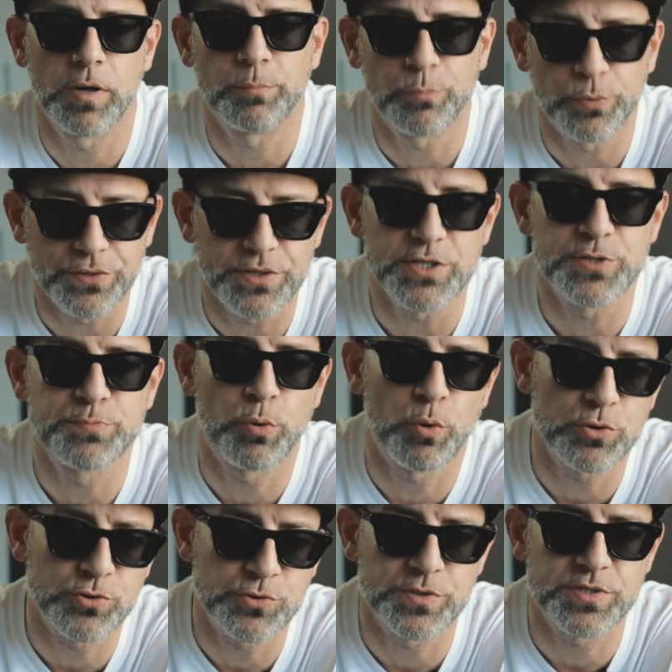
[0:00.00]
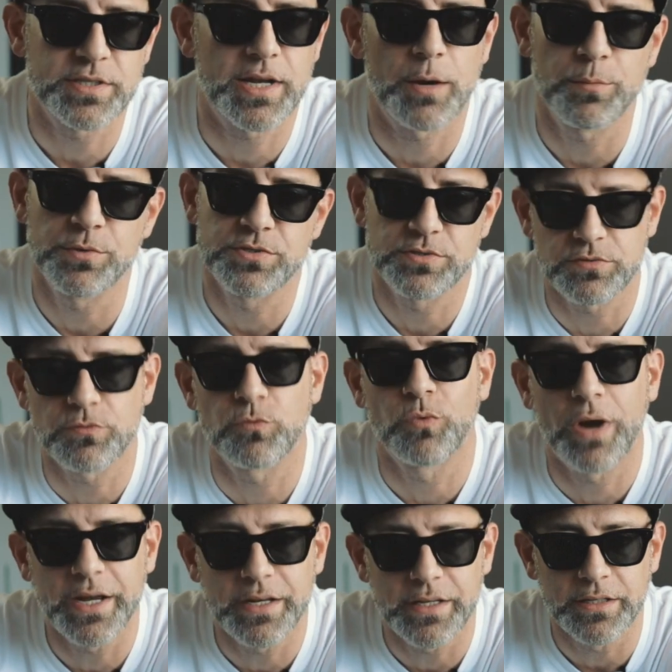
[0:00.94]
up with these portraits that I was
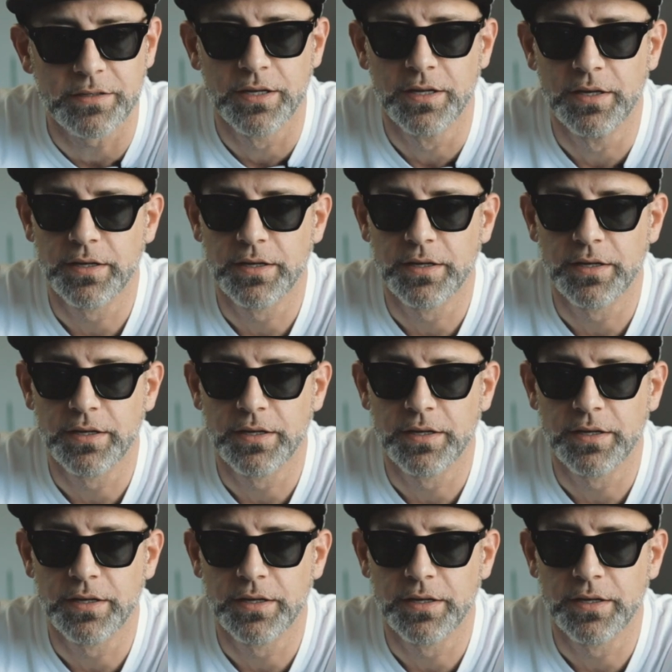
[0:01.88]
writing,